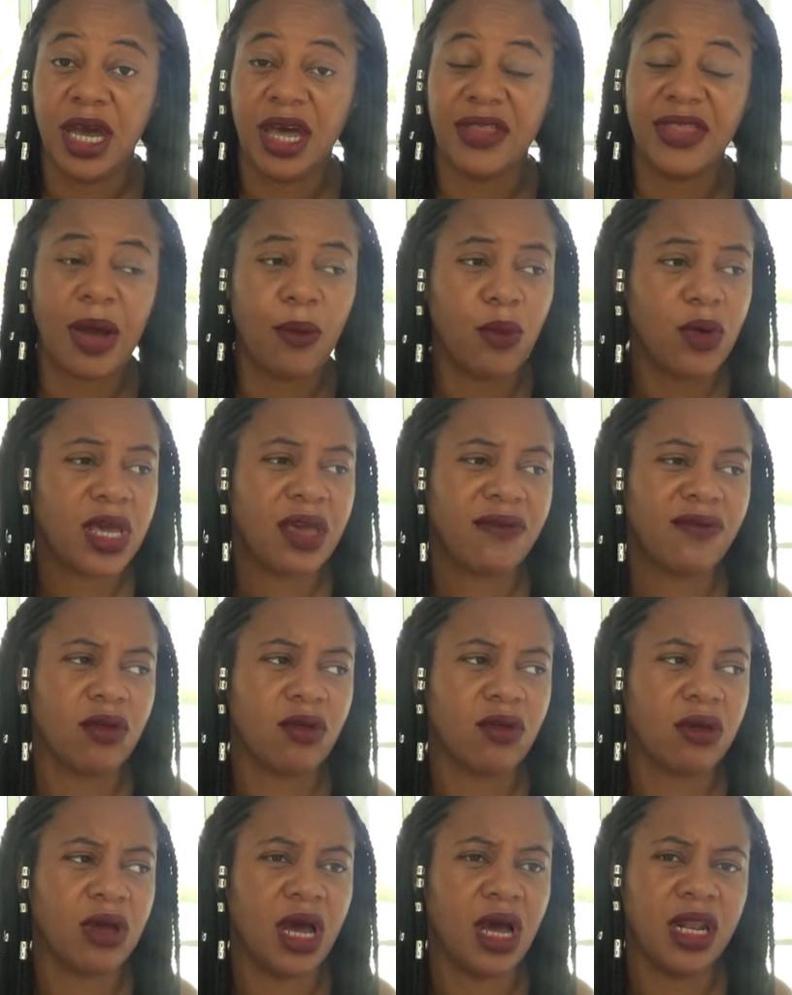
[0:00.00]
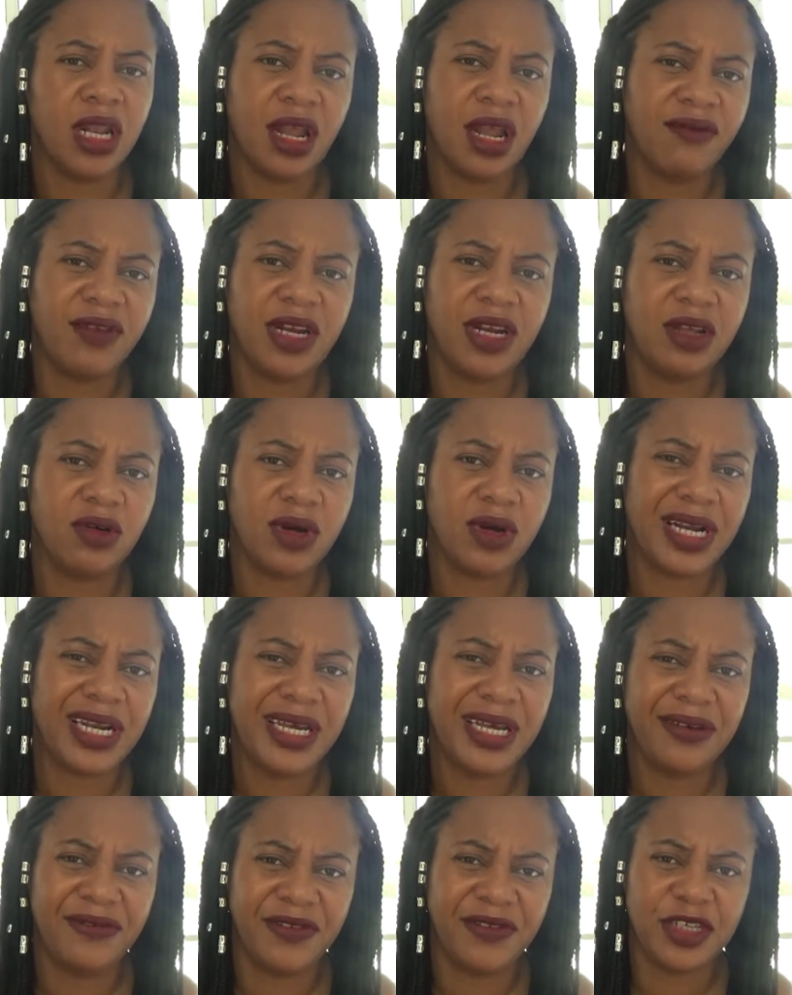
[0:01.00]
And that will give you a lovely little
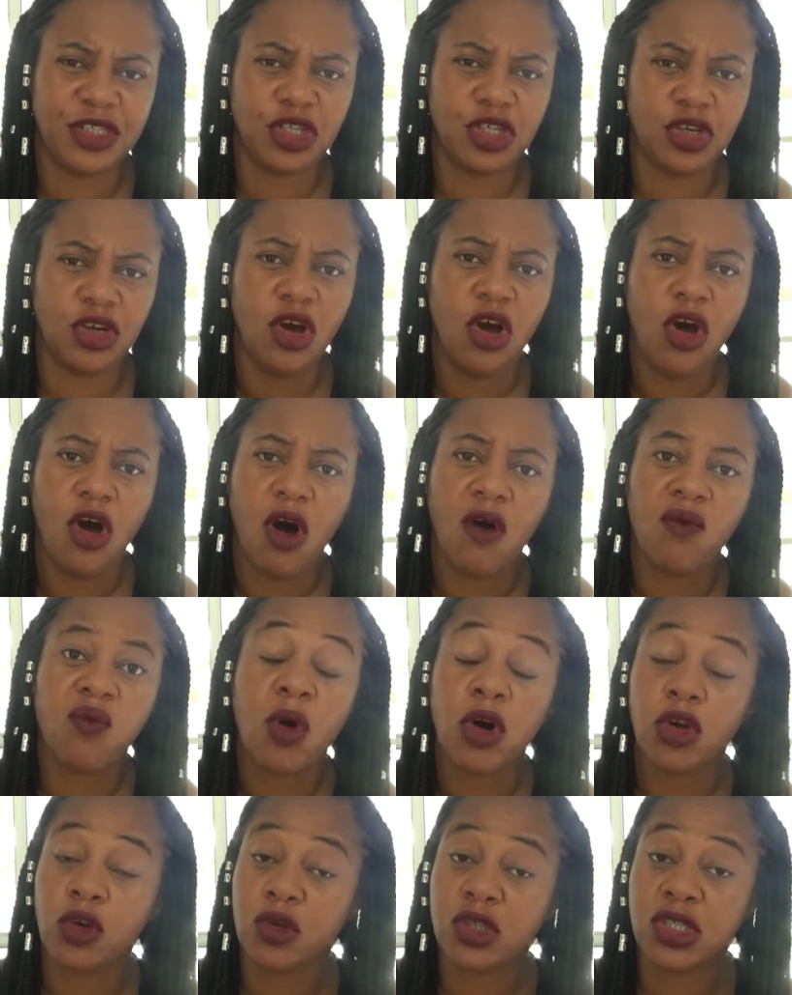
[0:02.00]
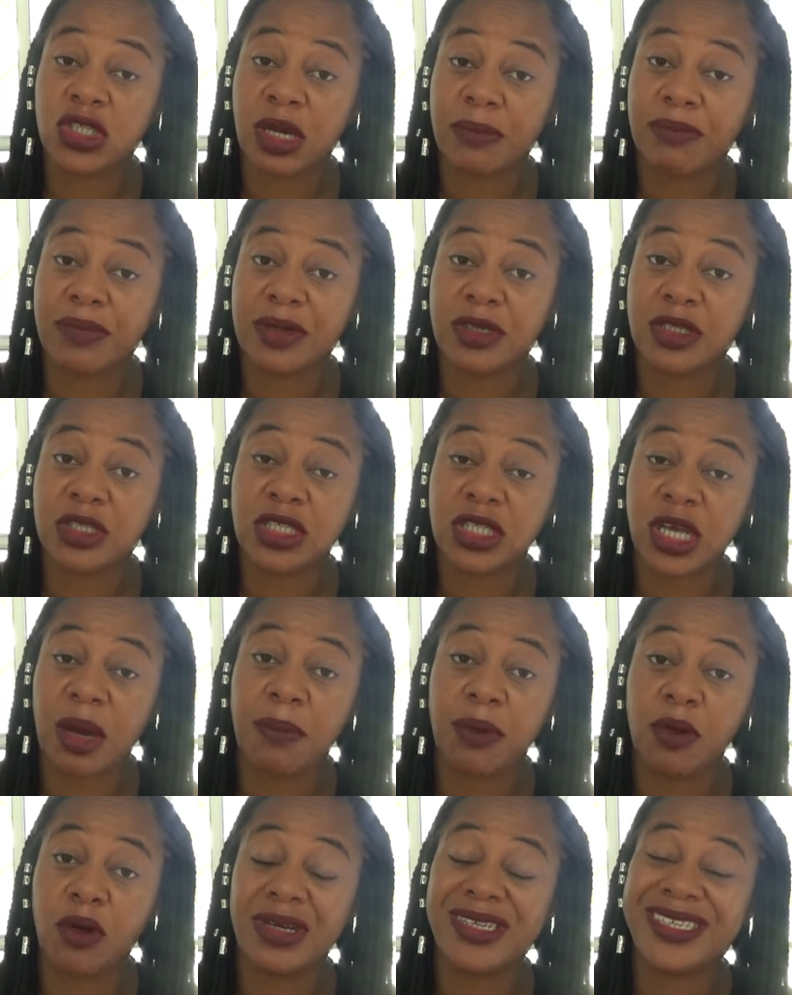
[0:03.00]
clear vision of what your
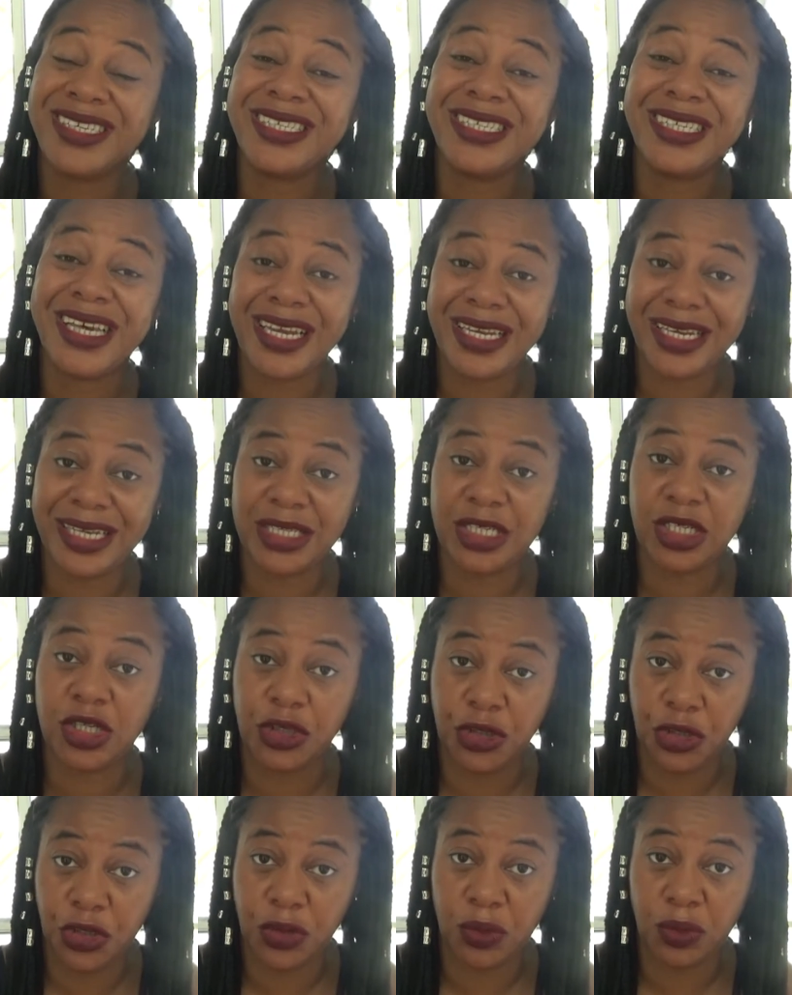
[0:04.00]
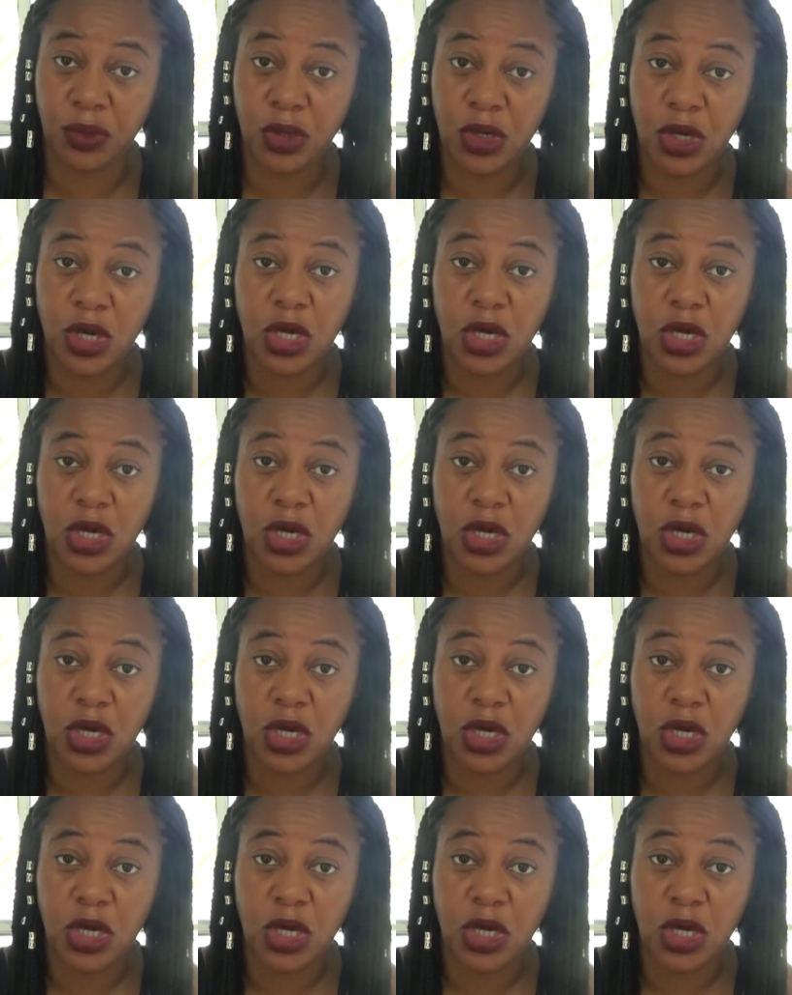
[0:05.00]
subplot is intended to do.